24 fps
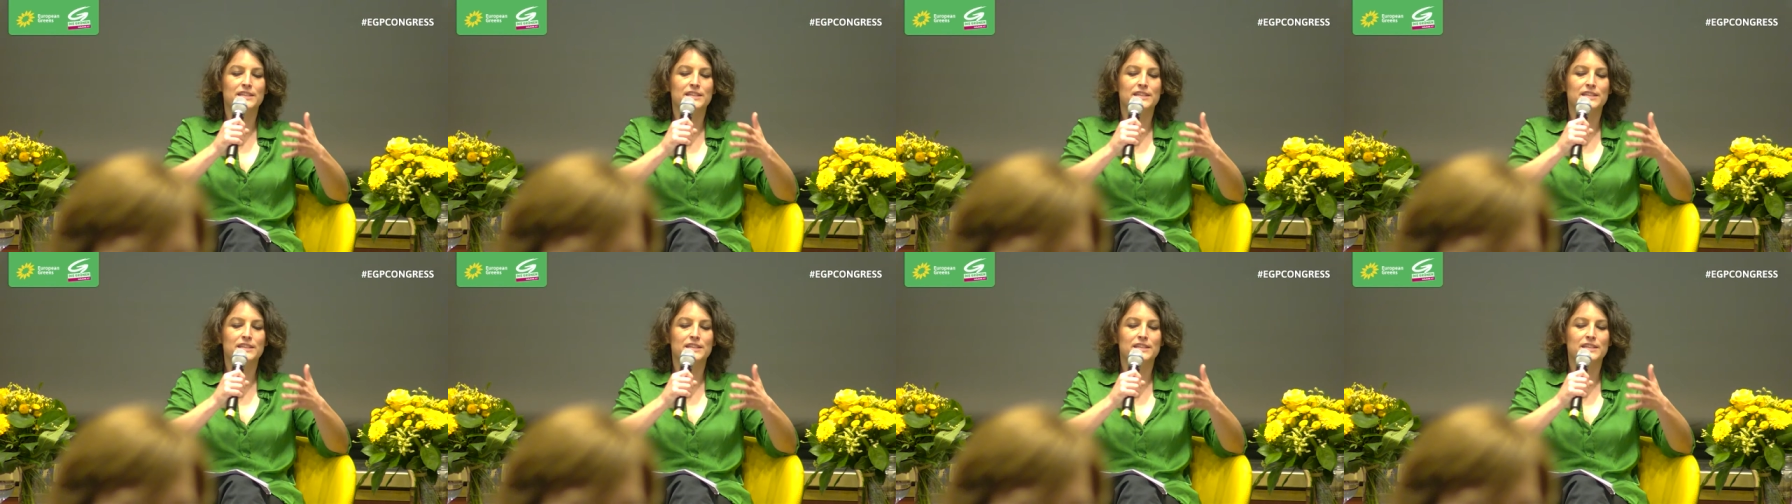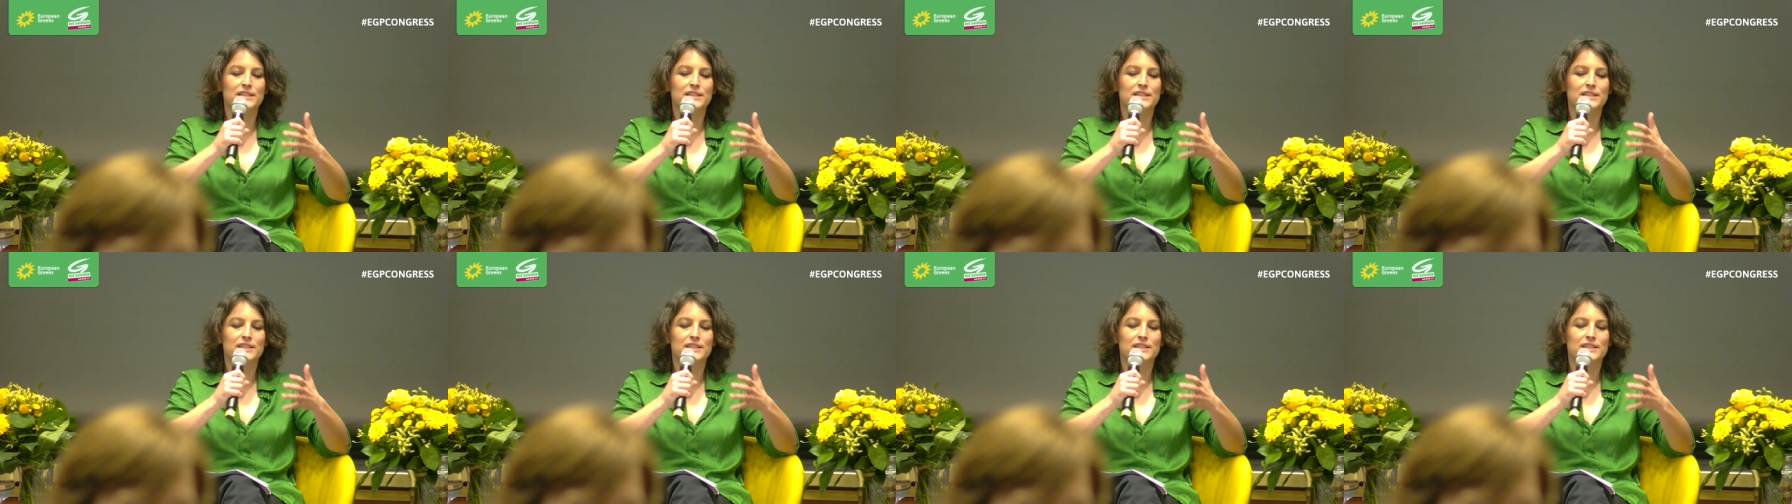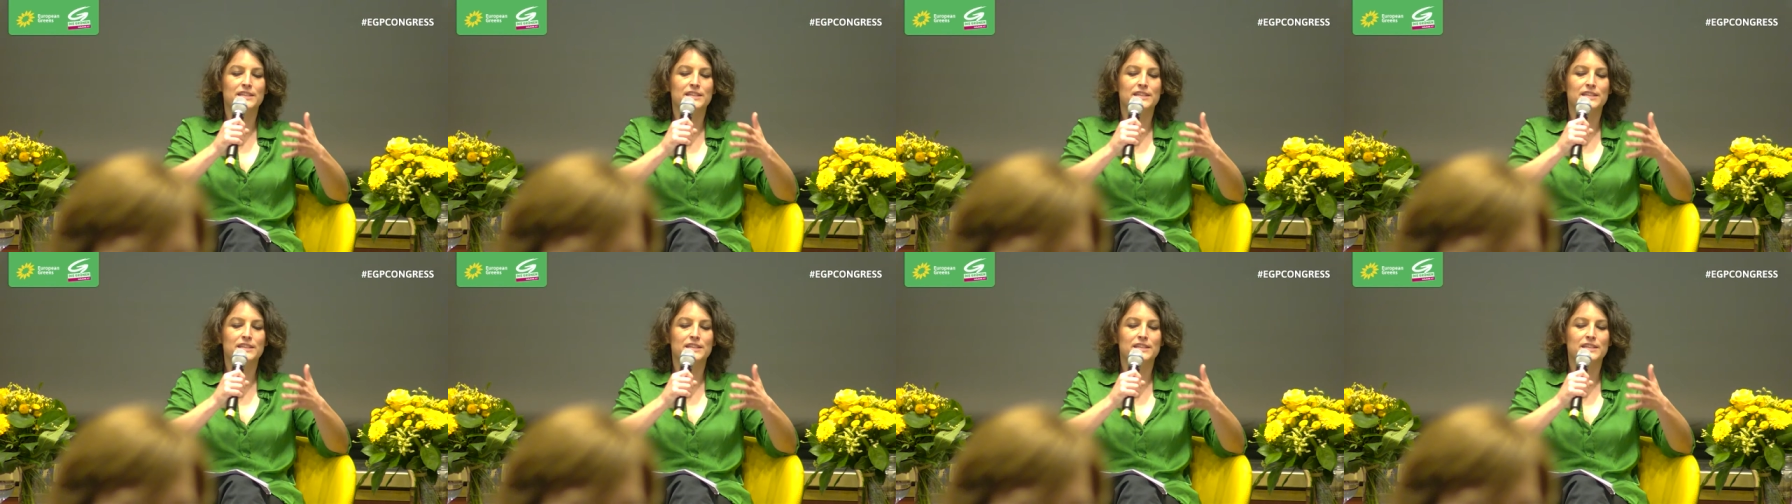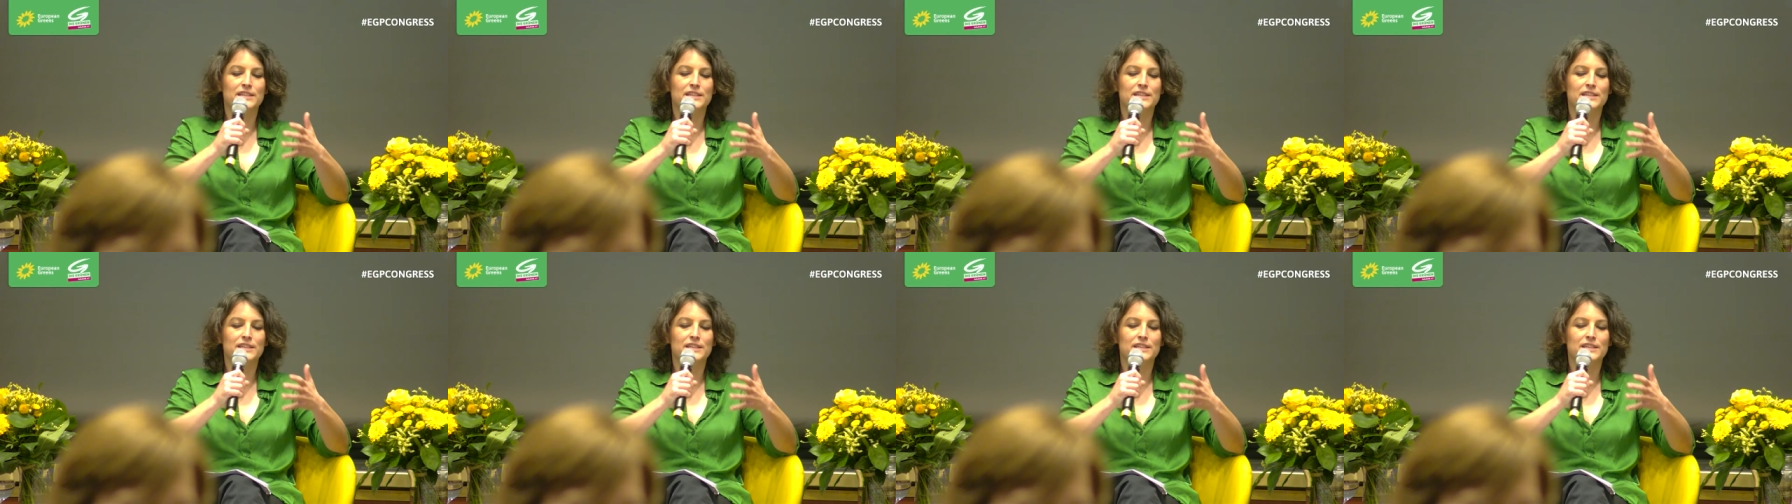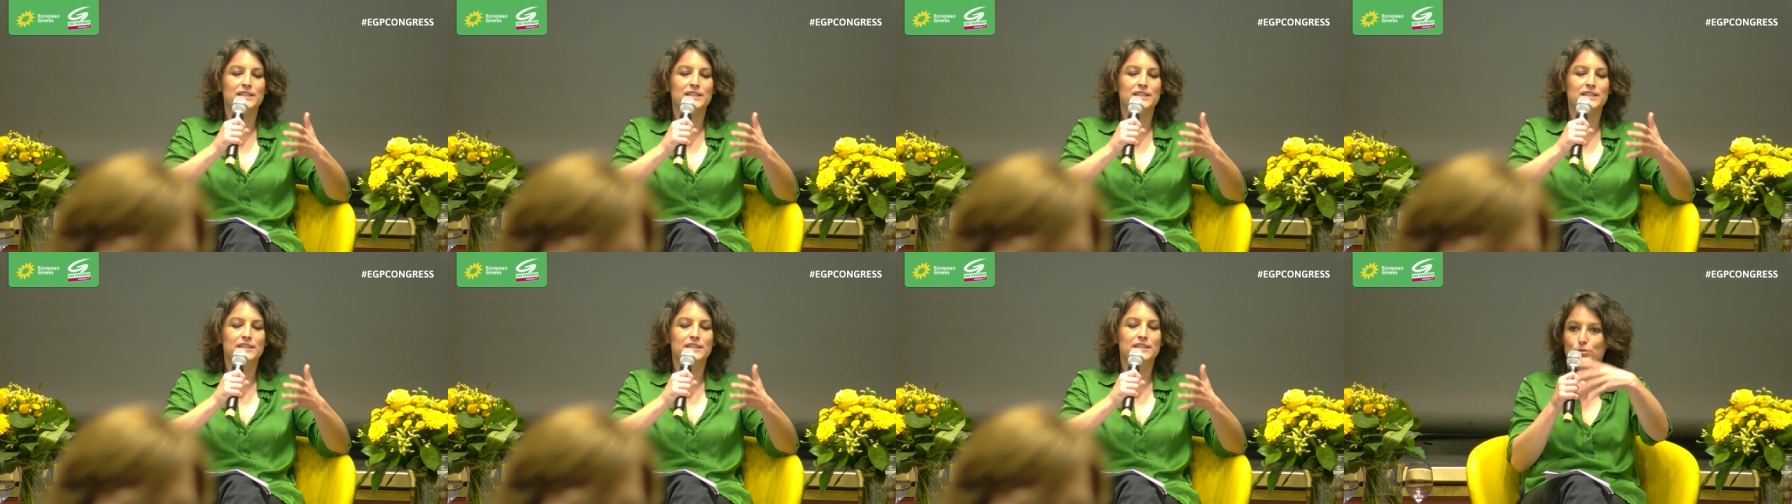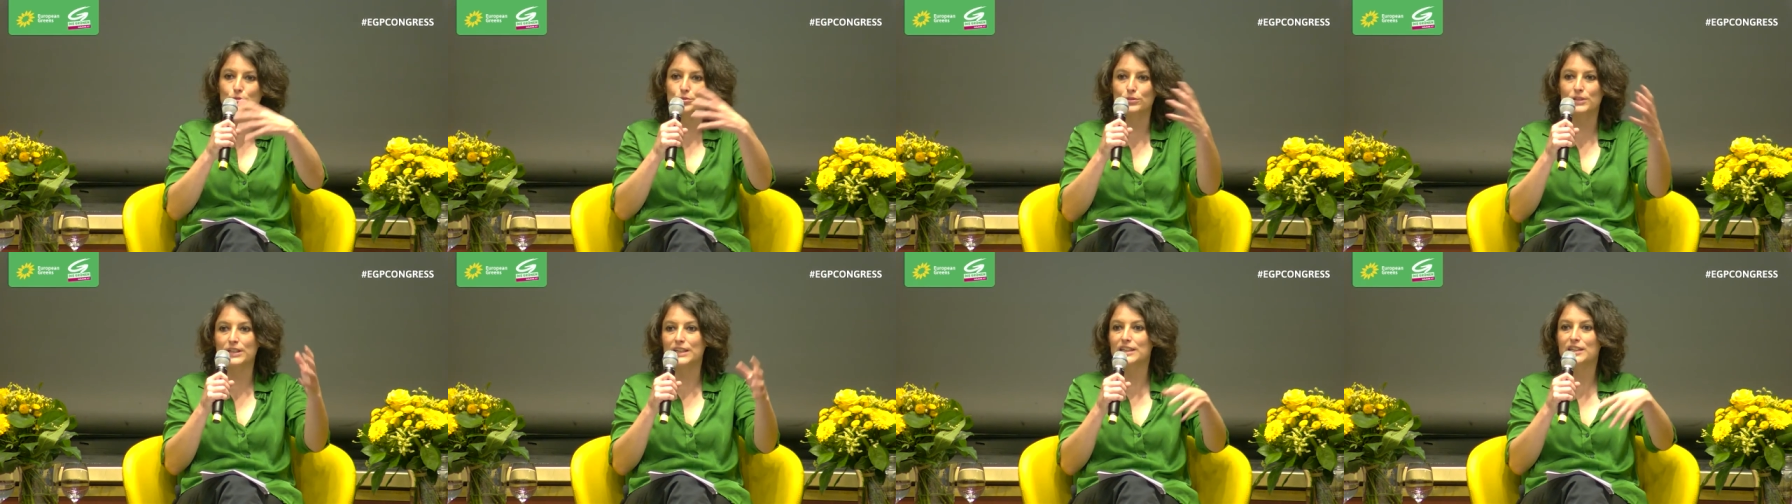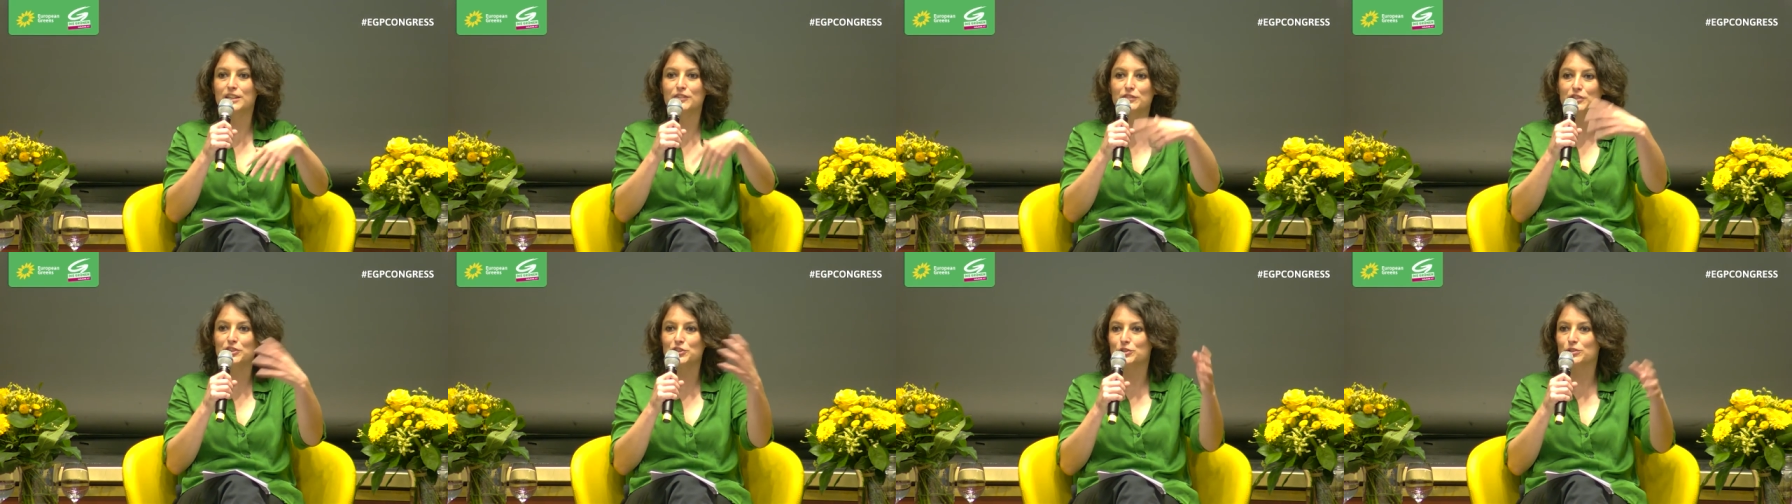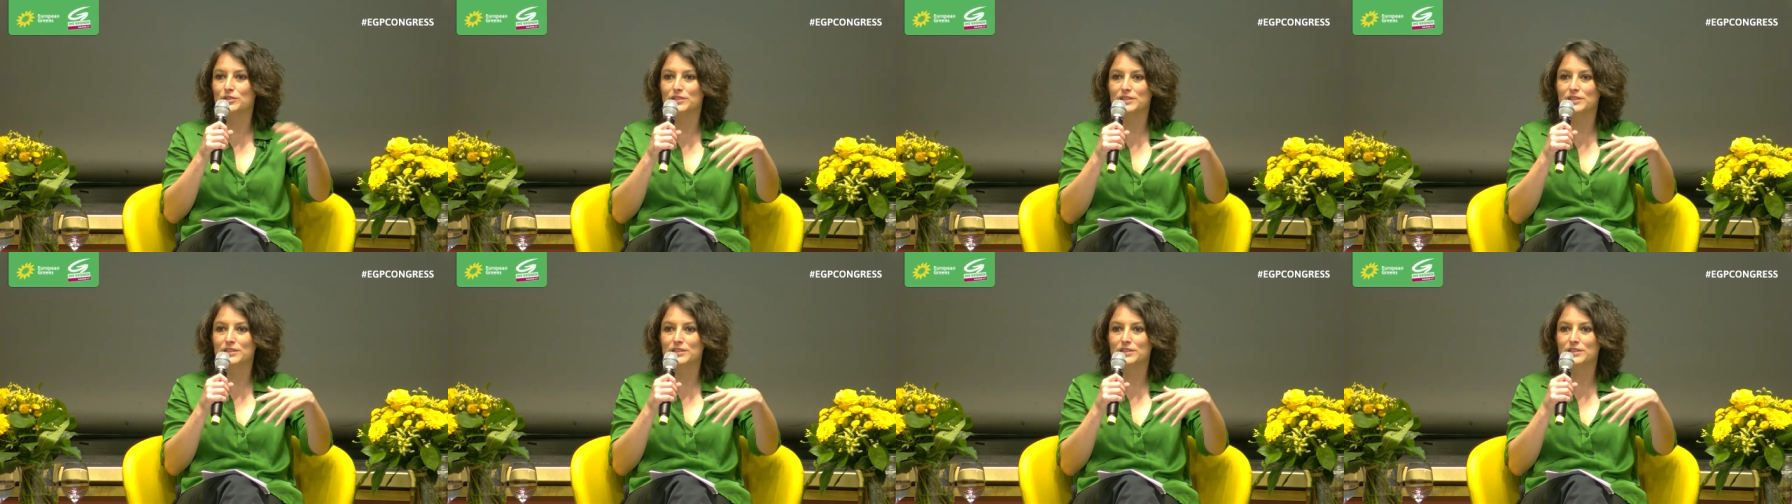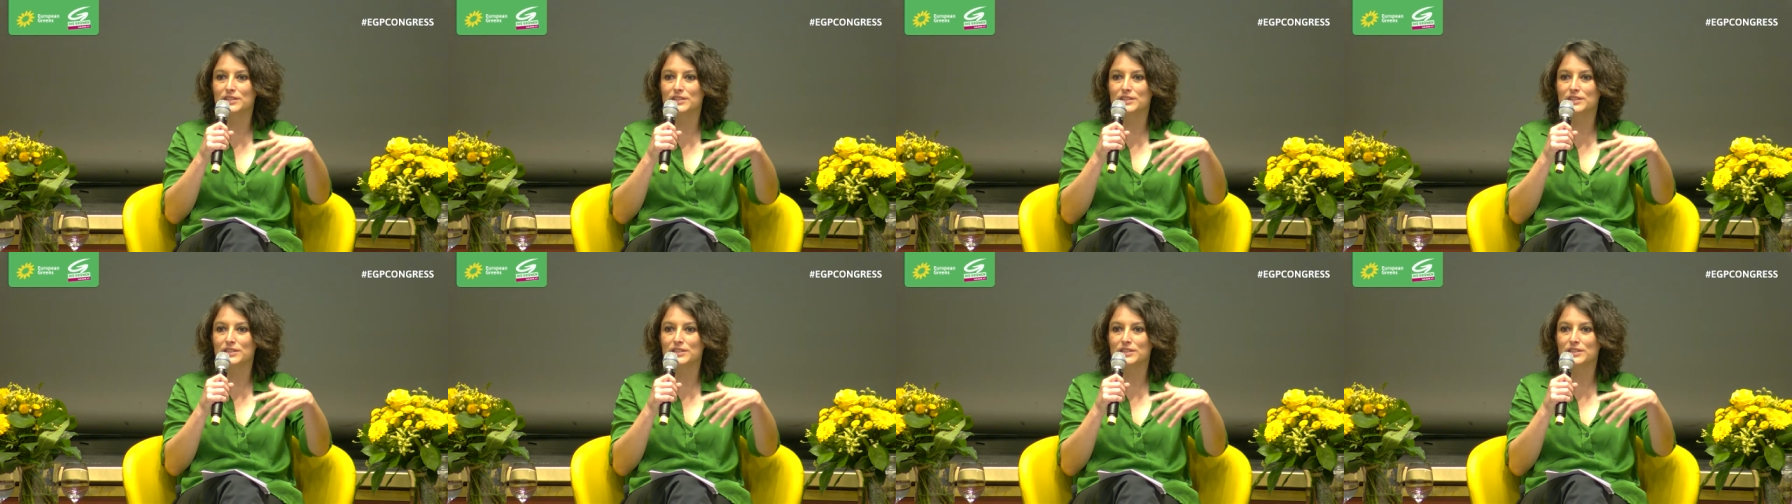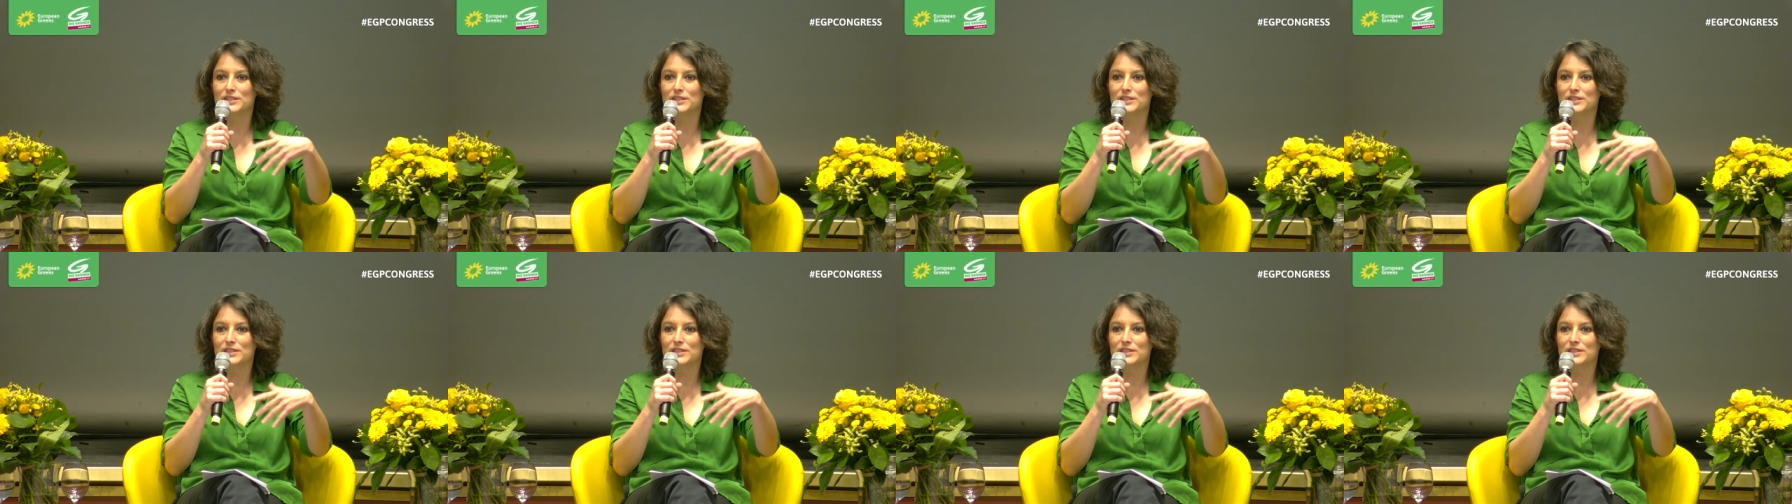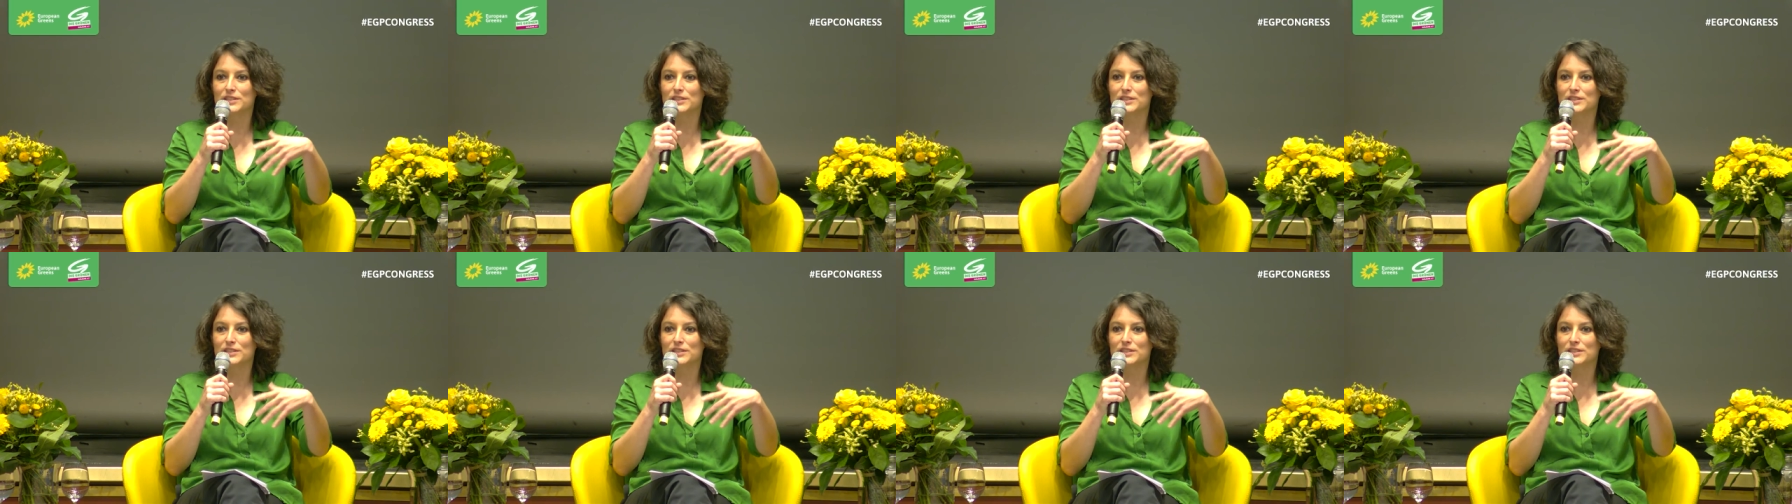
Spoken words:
If you just let it to individual decisions, well,